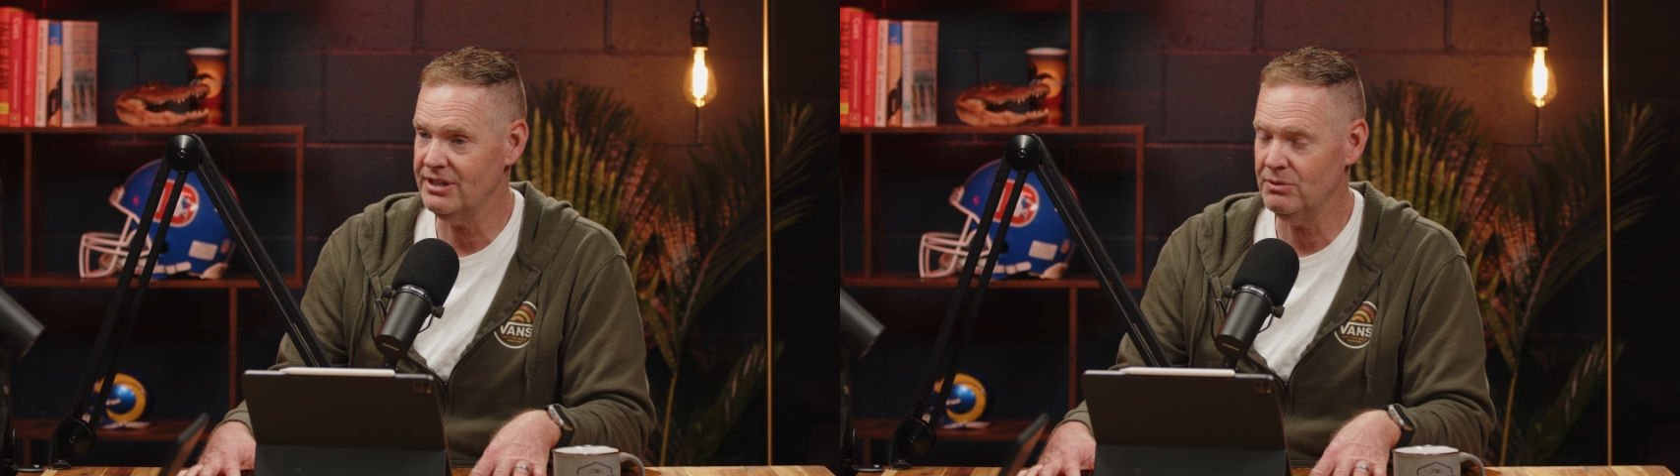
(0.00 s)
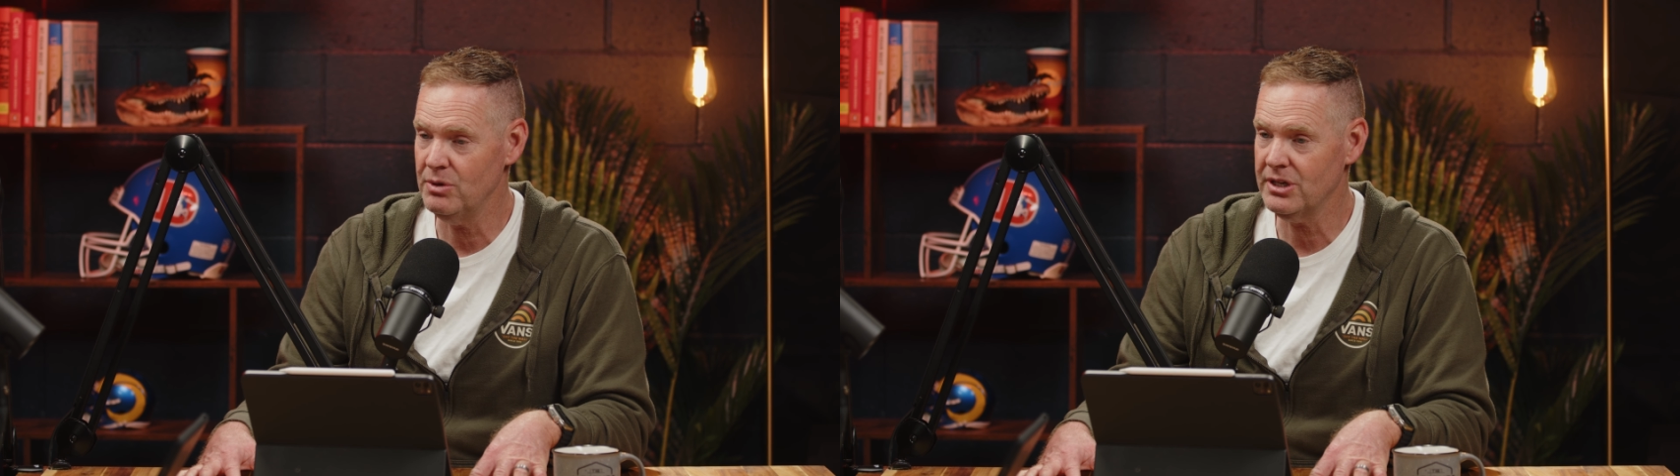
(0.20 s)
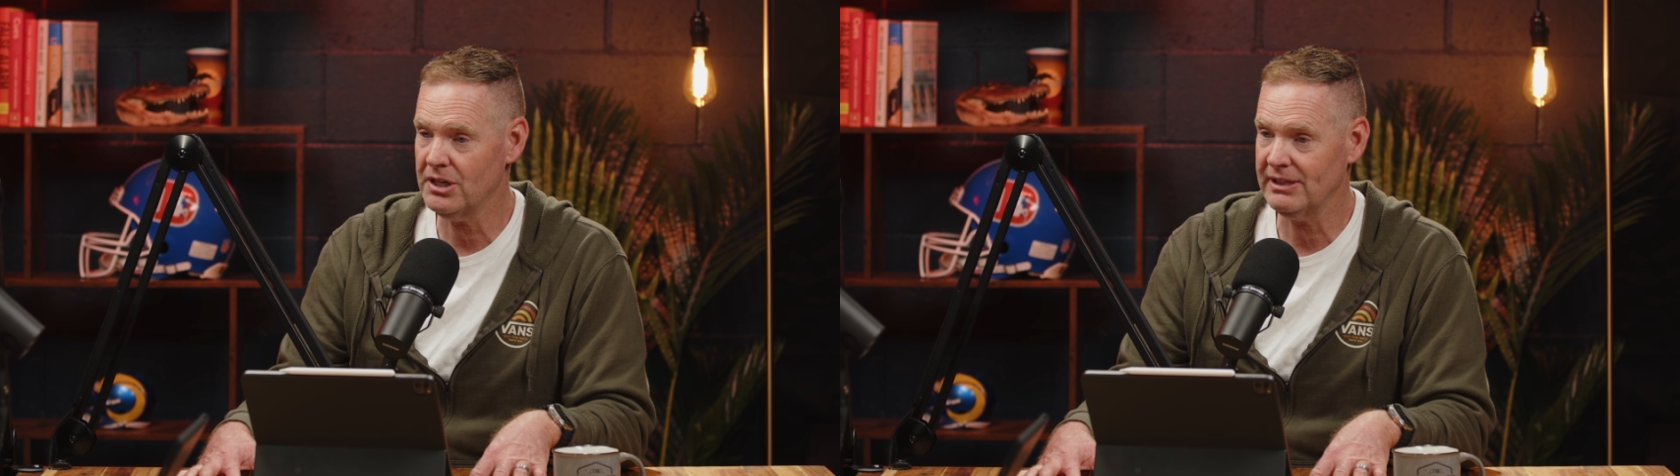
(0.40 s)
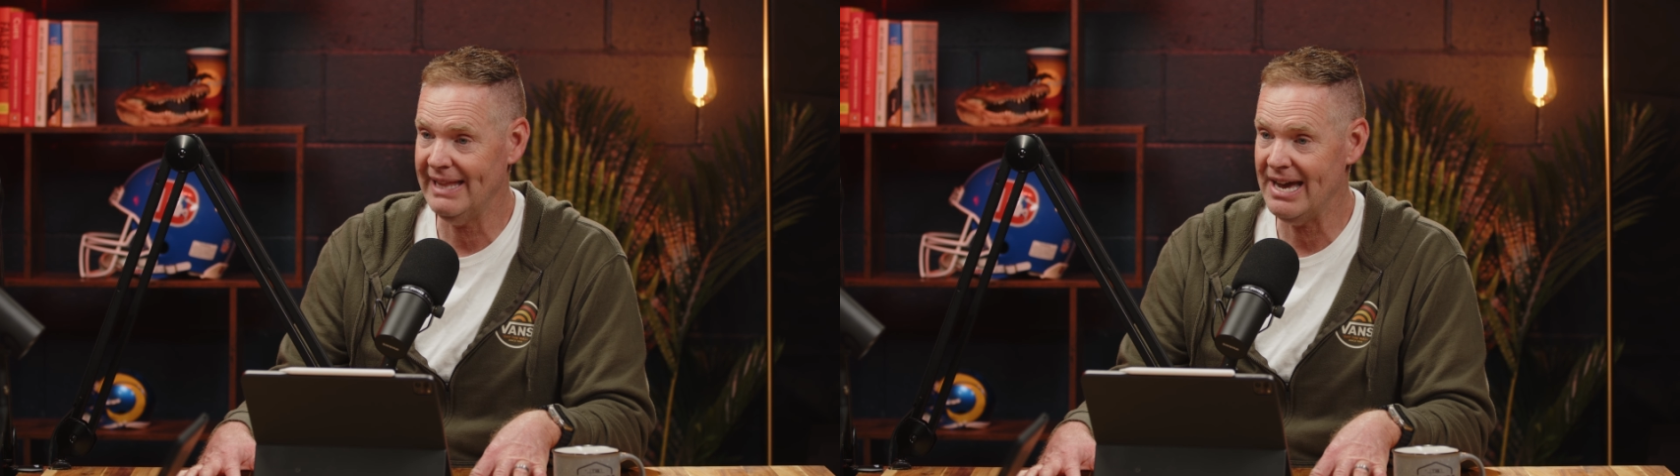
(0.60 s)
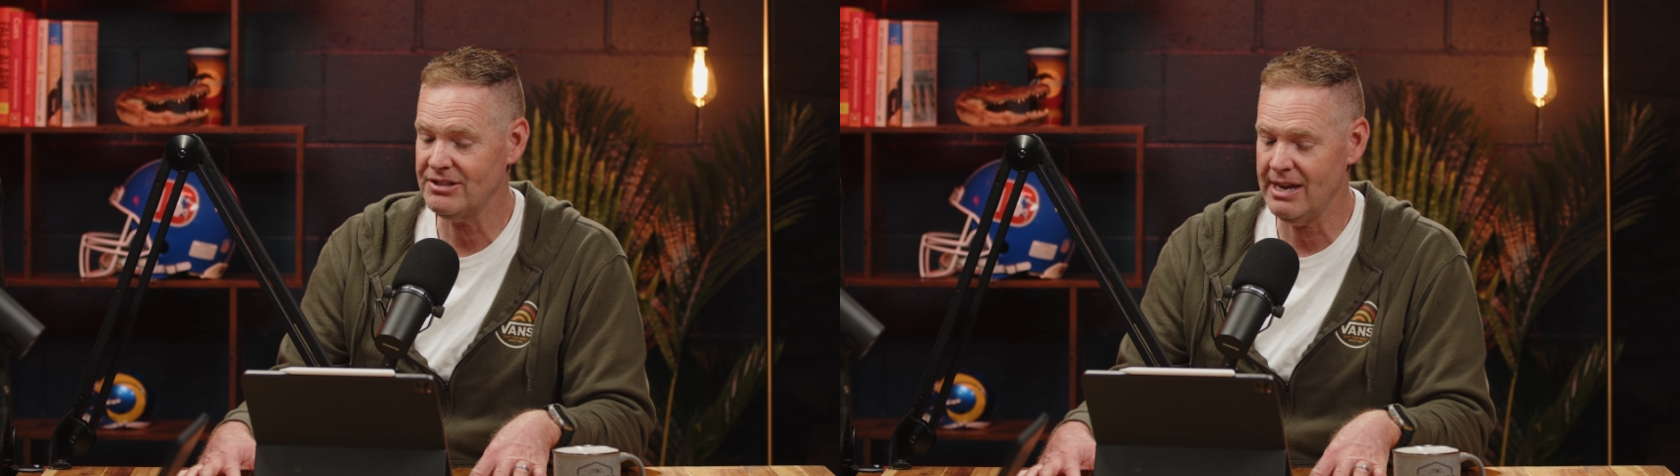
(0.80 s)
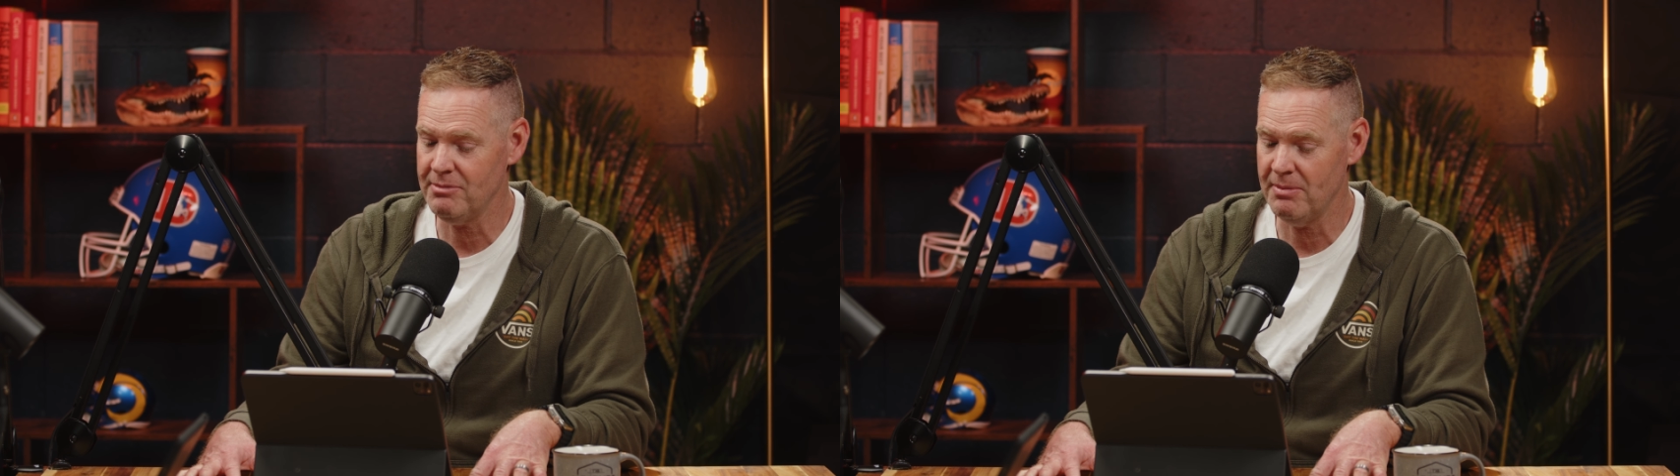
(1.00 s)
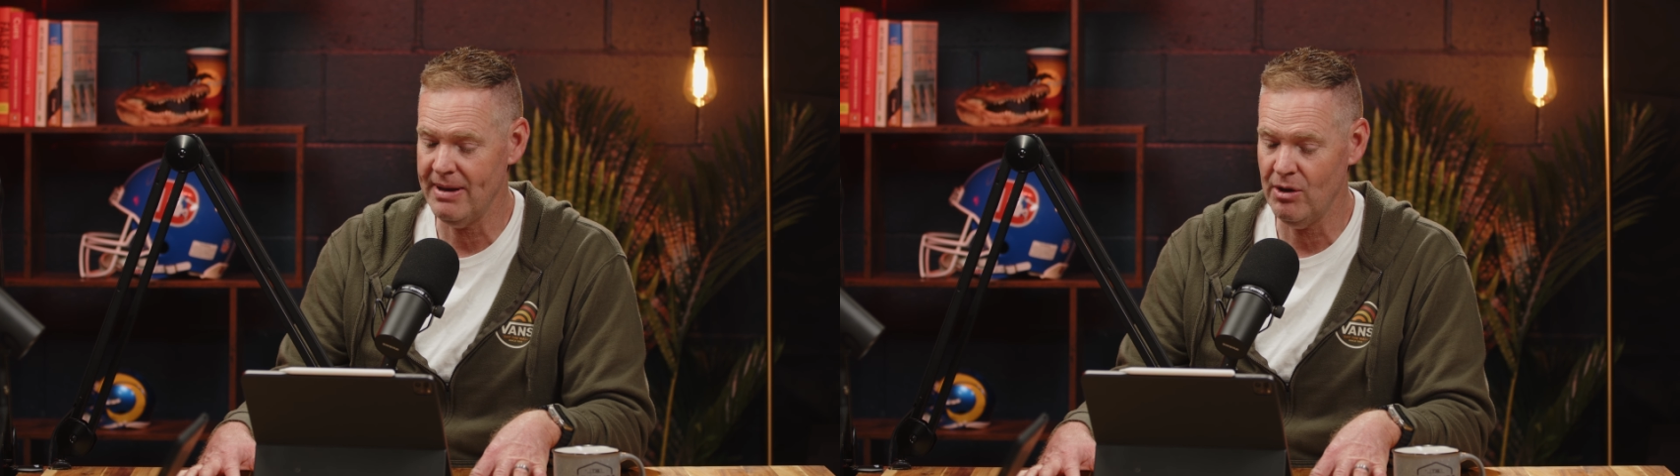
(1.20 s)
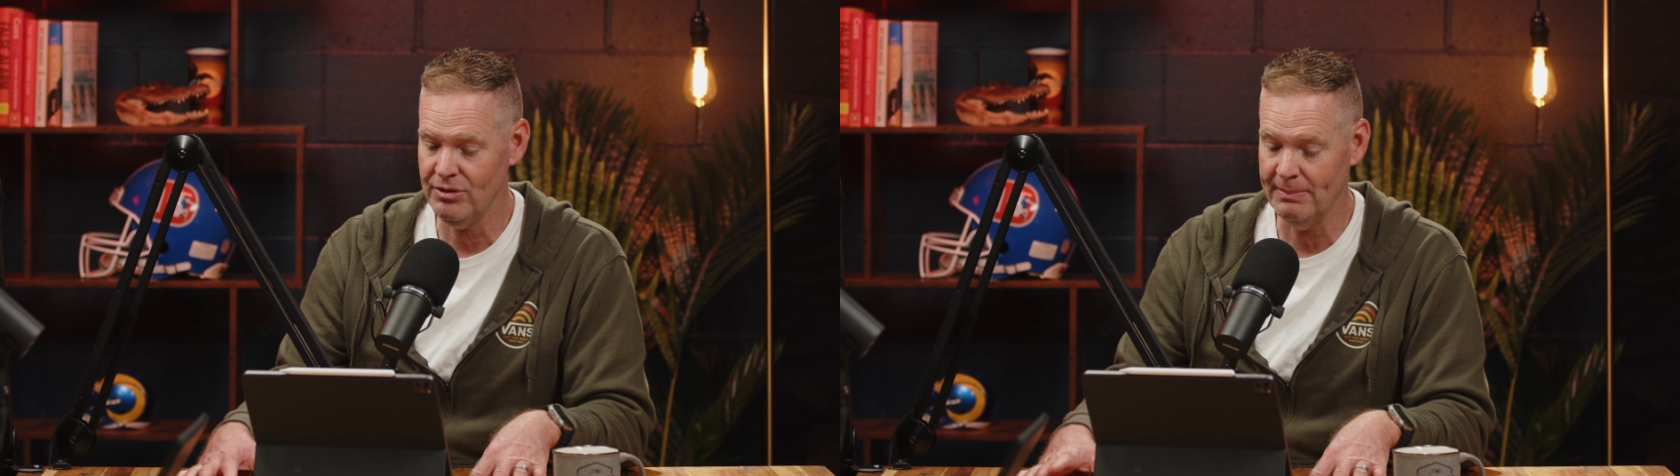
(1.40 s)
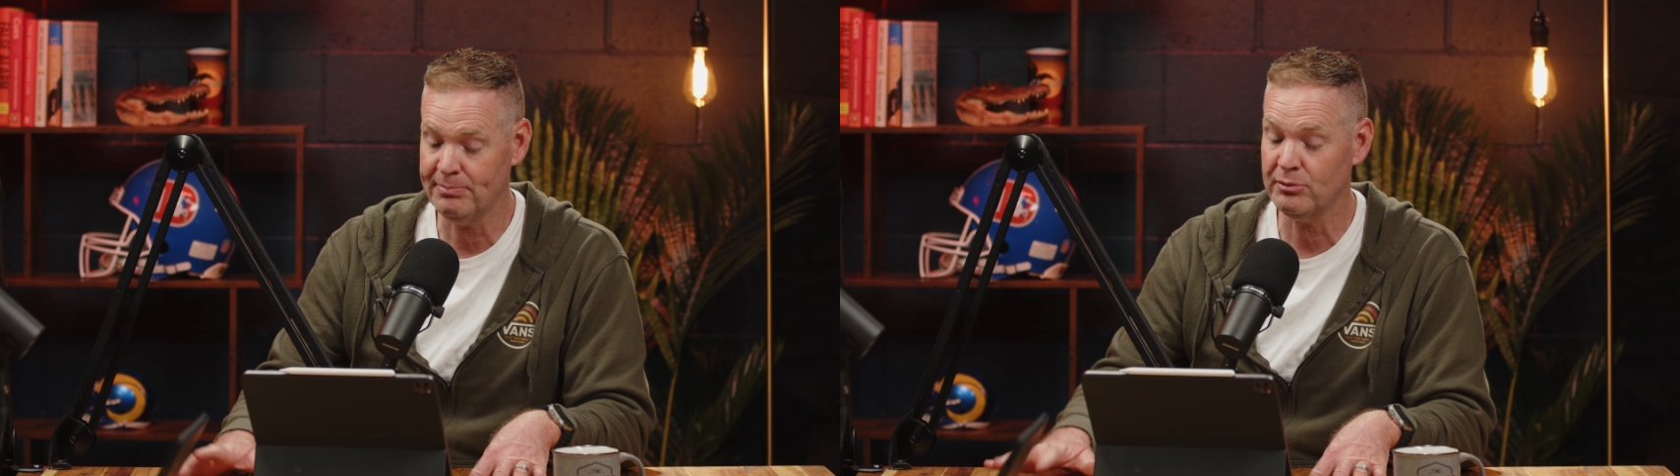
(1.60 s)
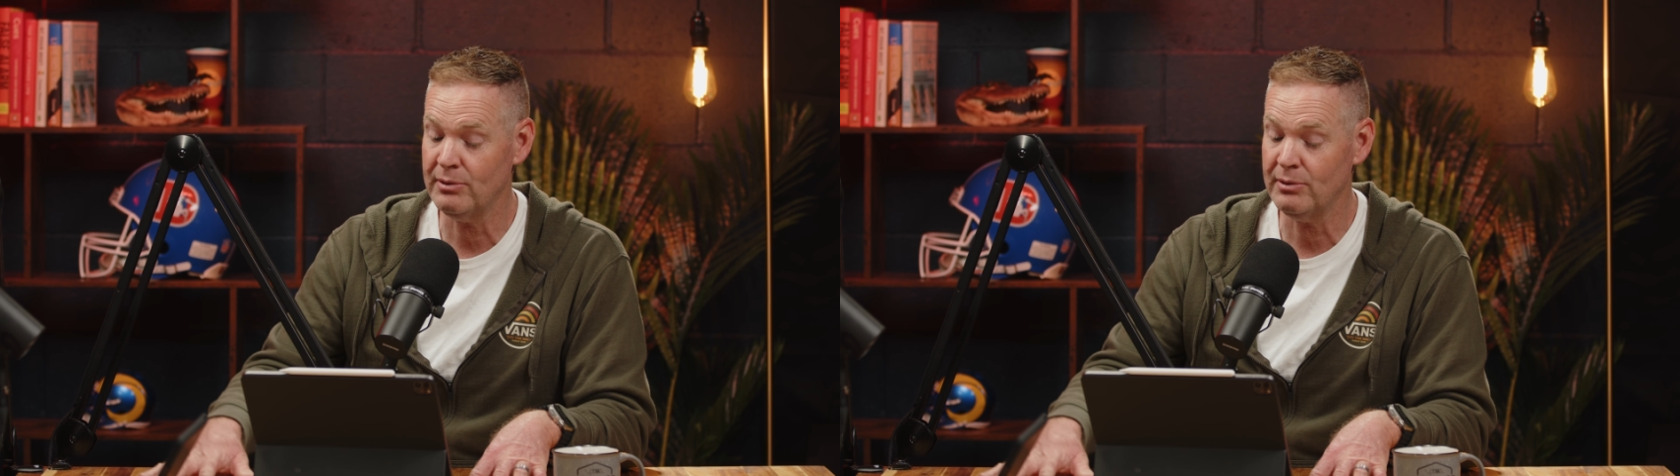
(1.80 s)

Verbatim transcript: And we talked last time about the yeah.